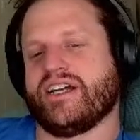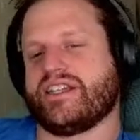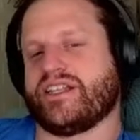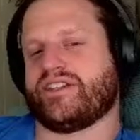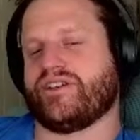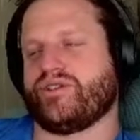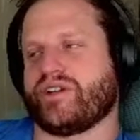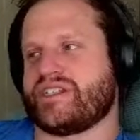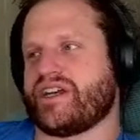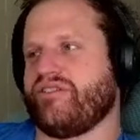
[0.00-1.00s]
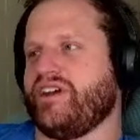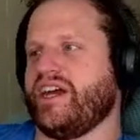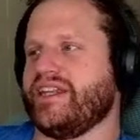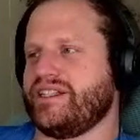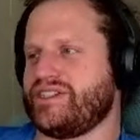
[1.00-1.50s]
selfie,
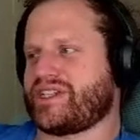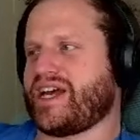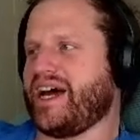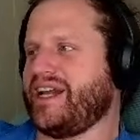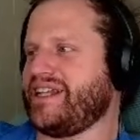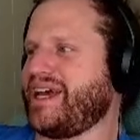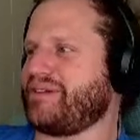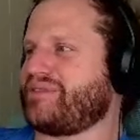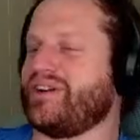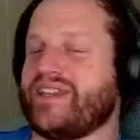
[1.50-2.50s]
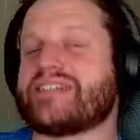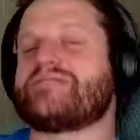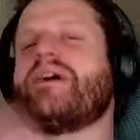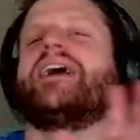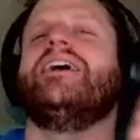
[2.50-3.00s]
and they just kind of kept going. That's
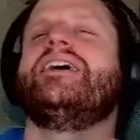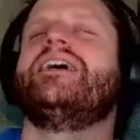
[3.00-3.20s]
my...